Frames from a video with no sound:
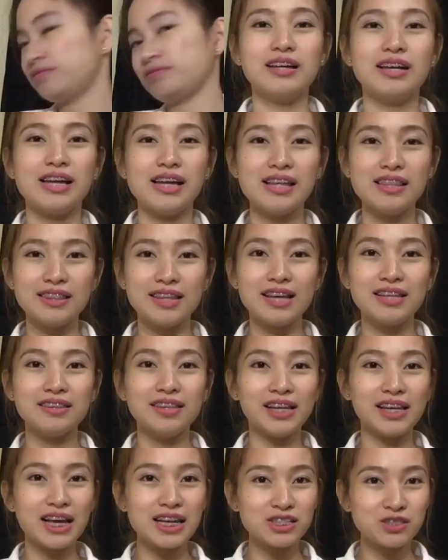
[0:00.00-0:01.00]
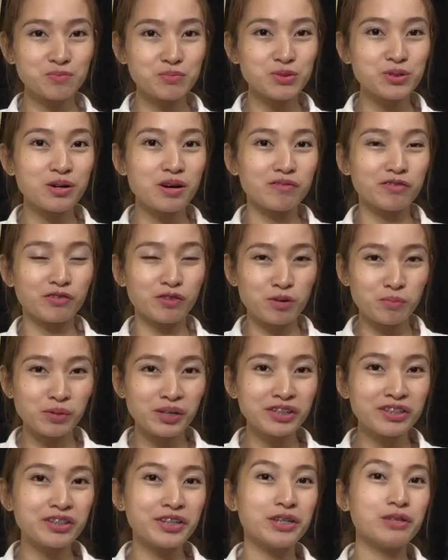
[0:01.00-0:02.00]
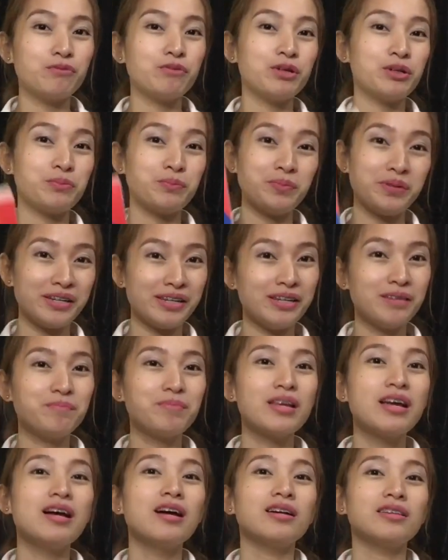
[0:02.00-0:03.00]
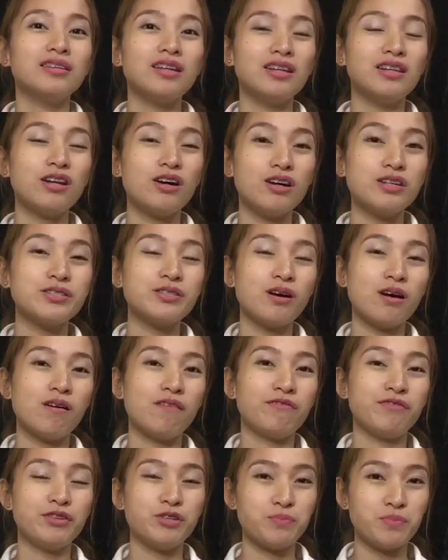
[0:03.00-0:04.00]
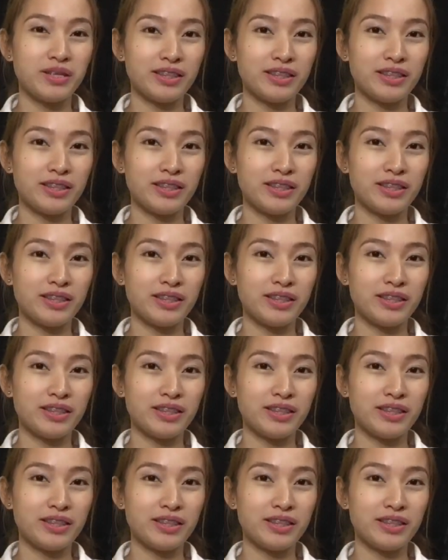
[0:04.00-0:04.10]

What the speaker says: And then the last book of Robert Greene will be The Laws of Human